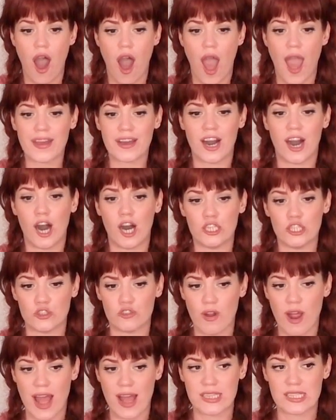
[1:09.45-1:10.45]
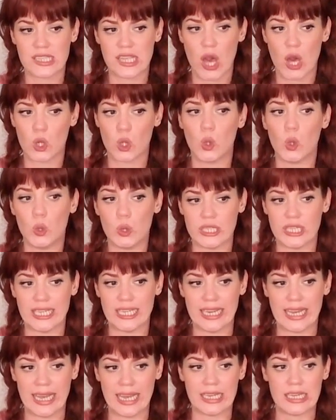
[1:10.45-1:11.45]
I can't dress
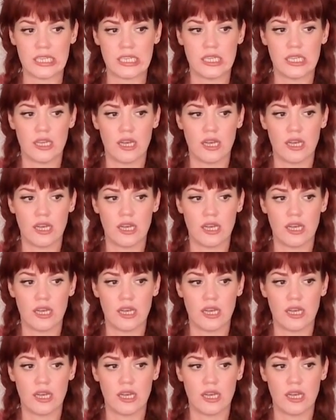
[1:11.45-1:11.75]
accordingly